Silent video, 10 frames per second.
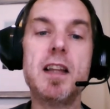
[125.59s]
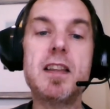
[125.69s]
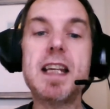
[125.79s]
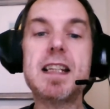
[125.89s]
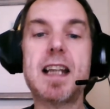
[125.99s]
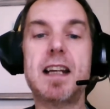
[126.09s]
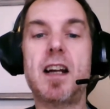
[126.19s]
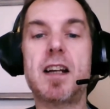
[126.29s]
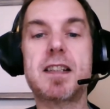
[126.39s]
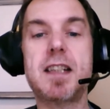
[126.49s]
things get
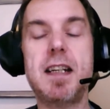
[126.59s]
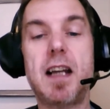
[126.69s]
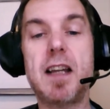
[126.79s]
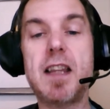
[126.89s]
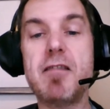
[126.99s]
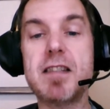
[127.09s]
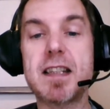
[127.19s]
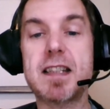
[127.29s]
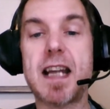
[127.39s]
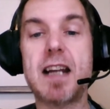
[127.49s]
nasty and there is a
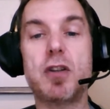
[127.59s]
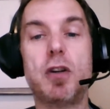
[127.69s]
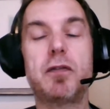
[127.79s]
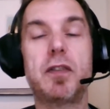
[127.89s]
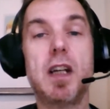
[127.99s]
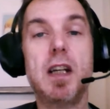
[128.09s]
standoff